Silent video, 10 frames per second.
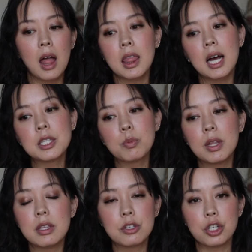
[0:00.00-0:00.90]
And that's
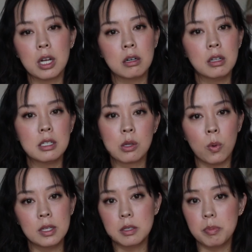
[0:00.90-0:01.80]
what this channel is
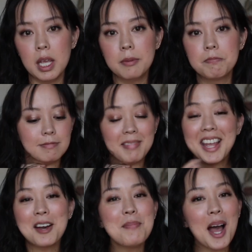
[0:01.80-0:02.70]
going to be.
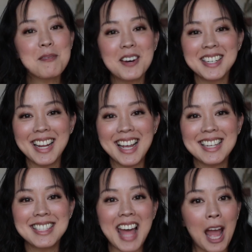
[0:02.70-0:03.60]
Makeup Bag
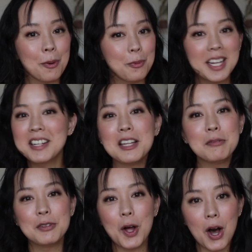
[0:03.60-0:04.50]
Mondays and
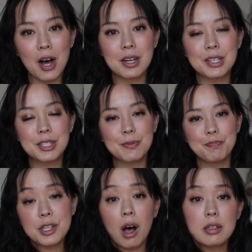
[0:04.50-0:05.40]
weekly vlogs.
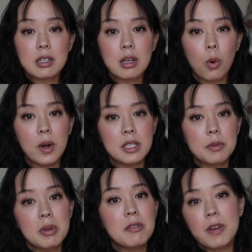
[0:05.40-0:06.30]
It's also going
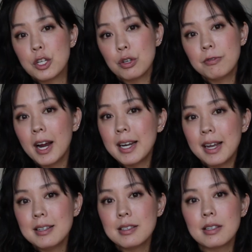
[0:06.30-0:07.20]
to be Facial
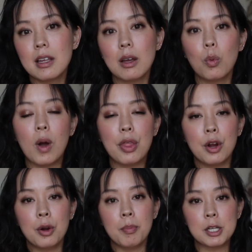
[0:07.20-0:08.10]
Fridays.
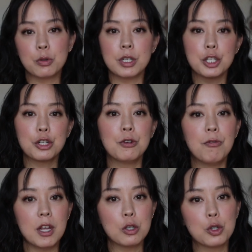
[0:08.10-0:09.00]
Whether my traditional
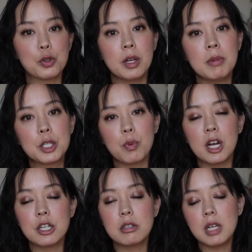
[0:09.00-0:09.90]
facial treatments where
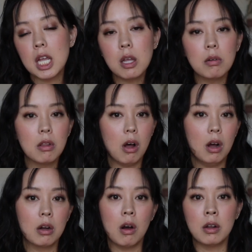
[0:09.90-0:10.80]
I take you
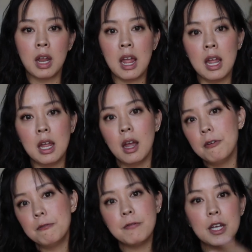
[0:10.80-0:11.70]
along on a
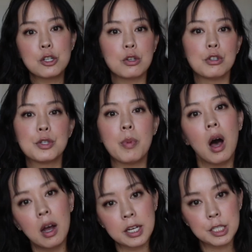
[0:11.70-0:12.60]
facial
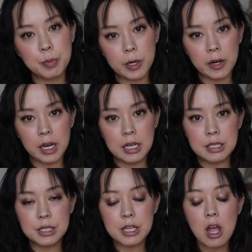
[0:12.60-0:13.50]
spa
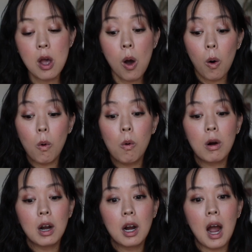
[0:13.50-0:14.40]
experience,
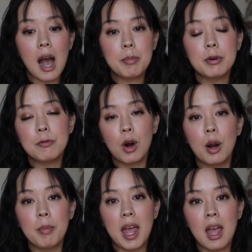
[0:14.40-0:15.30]
or I
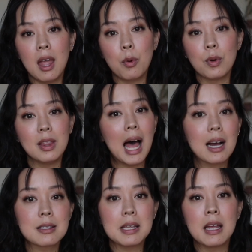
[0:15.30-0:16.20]
perform a
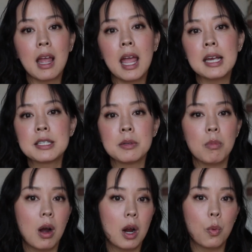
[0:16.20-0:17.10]
relaxing
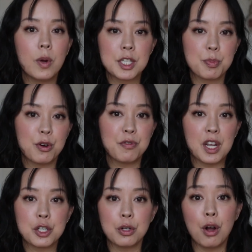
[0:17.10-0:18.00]
ASMR whisper
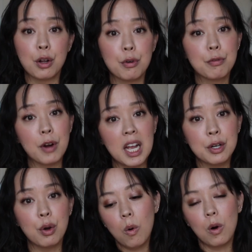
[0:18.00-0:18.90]
facial on a
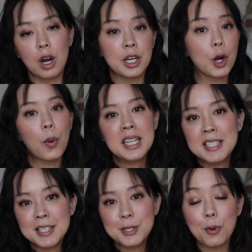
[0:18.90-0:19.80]
friend or an
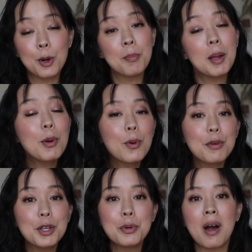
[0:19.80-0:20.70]
acquaintance, or maybe
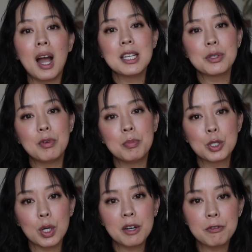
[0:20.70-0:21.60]
one of you guys. We've
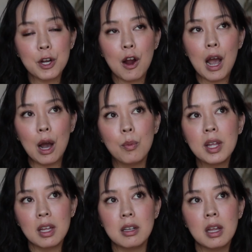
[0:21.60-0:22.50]
been trying to figure out how
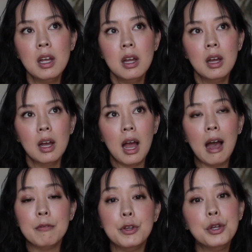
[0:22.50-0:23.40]
we can
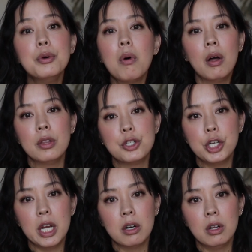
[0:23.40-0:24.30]
have you on the
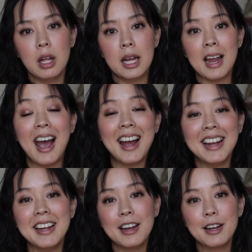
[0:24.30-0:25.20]
channel and
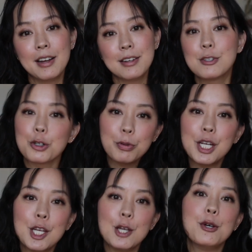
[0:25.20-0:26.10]
I
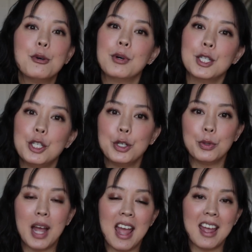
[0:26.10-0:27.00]
treat you
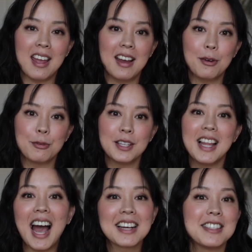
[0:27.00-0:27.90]
to a
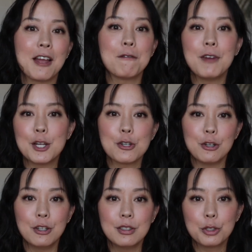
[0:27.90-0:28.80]
relaxing
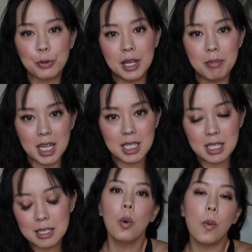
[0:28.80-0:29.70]
facial
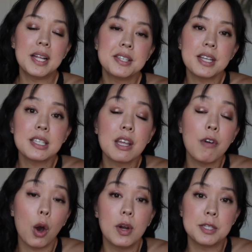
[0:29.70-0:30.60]
treatment. Wednesdays
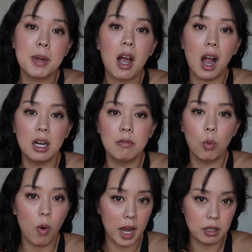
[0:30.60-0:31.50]
have always been kind of
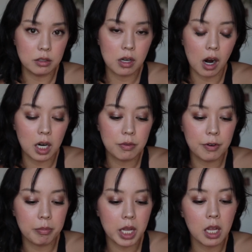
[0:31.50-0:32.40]
a wild card
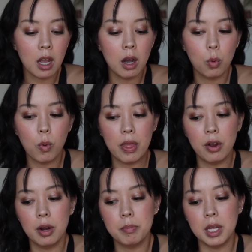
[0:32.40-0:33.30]
for me,
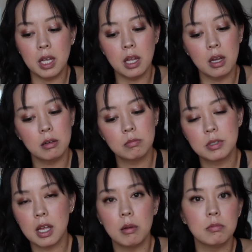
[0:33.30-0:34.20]
whether it be
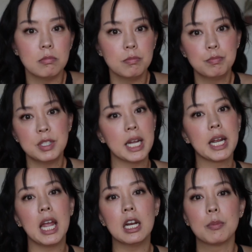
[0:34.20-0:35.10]
some
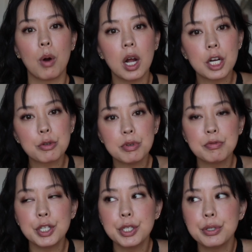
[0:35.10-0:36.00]
dedicated product
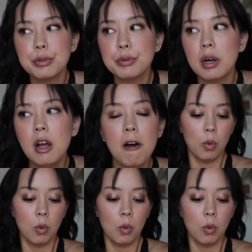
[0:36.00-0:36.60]
review.